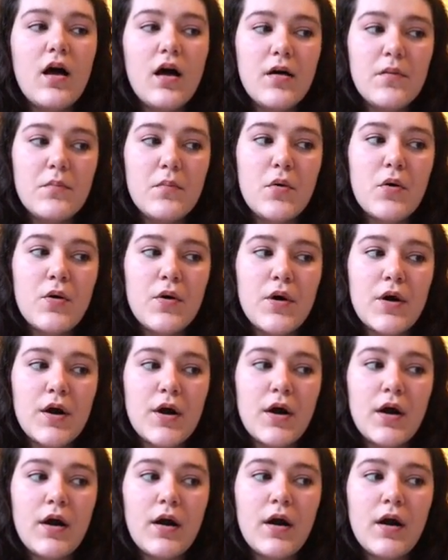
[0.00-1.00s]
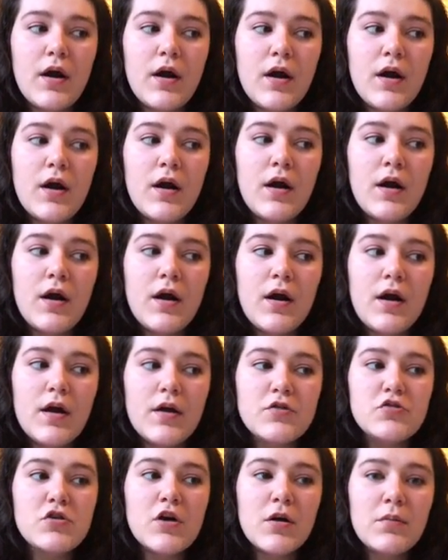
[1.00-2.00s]
more
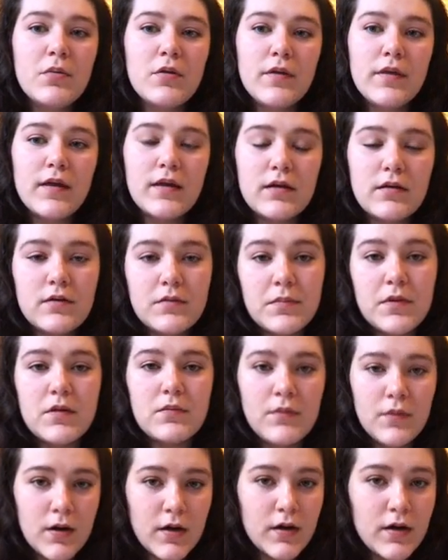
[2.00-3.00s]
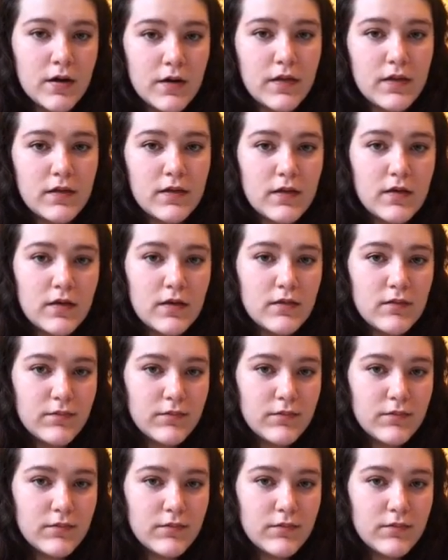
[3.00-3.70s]
trouble than it'd be worth to